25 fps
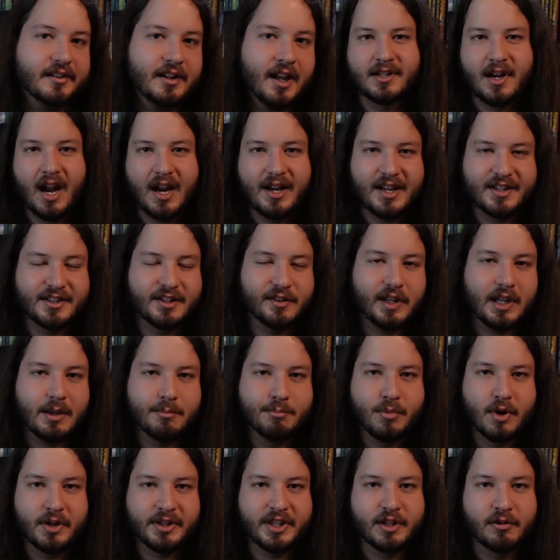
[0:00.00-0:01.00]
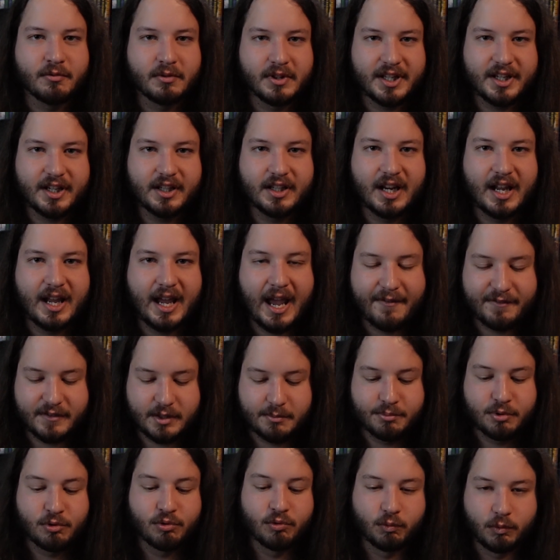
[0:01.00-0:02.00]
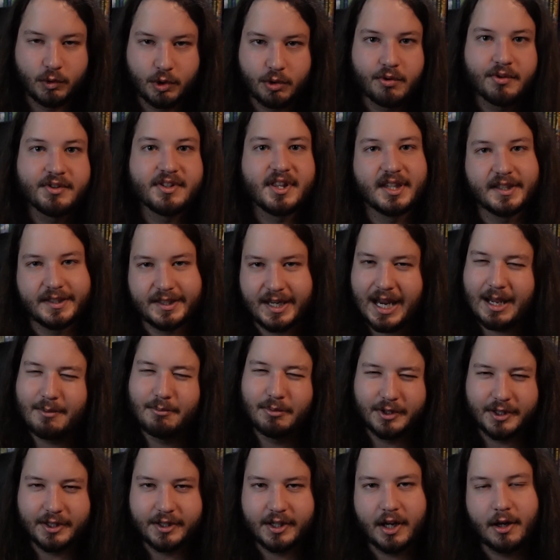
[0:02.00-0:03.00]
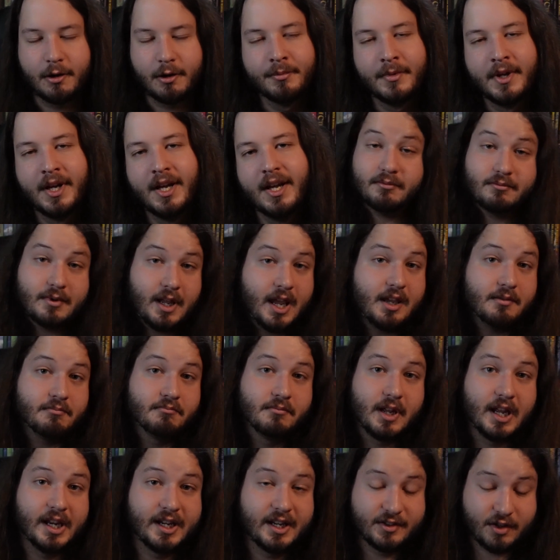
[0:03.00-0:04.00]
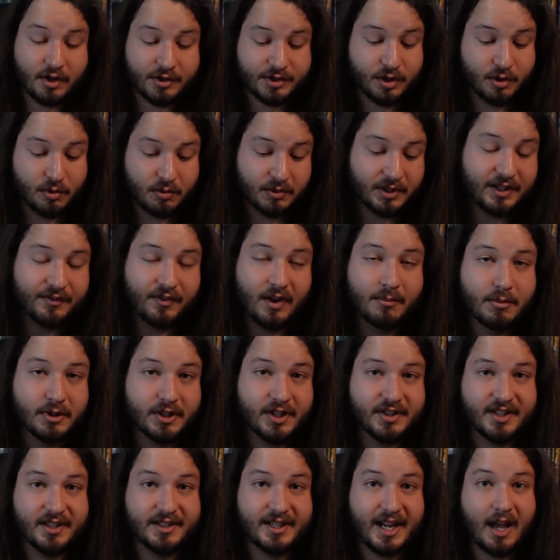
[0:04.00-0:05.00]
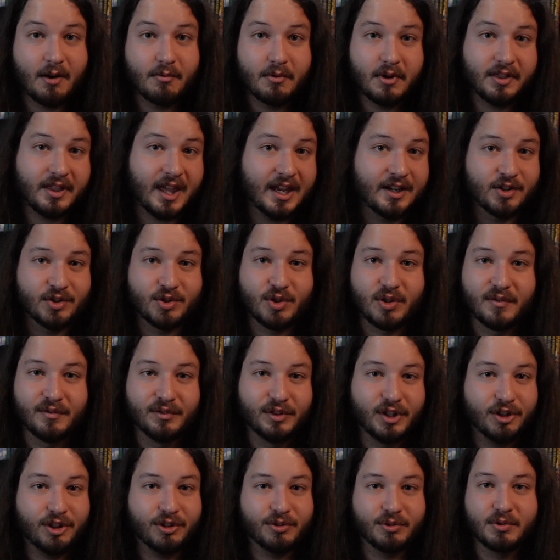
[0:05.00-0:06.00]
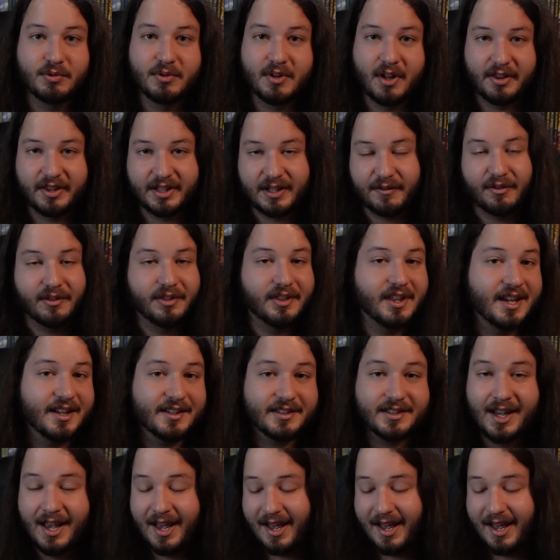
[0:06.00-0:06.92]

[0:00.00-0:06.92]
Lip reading: It's not necessarily a book that you're really going to have to peruse the table, But hey, it is also a really fun book to sit down with and just sort of look through and all the different things.